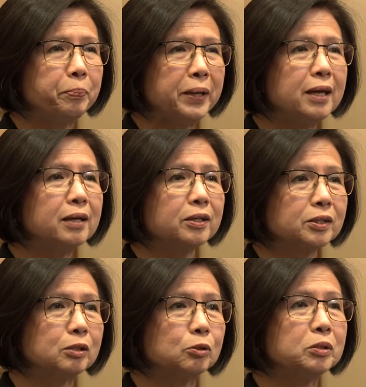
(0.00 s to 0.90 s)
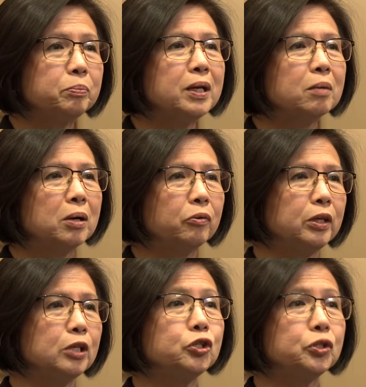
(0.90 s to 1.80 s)
peers to speak about
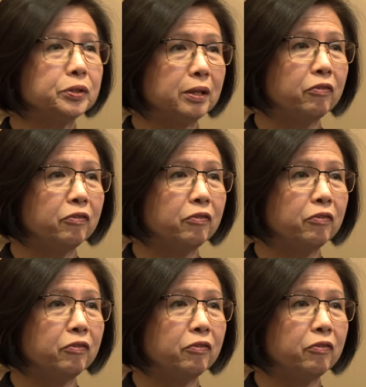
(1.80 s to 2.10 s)
the issues they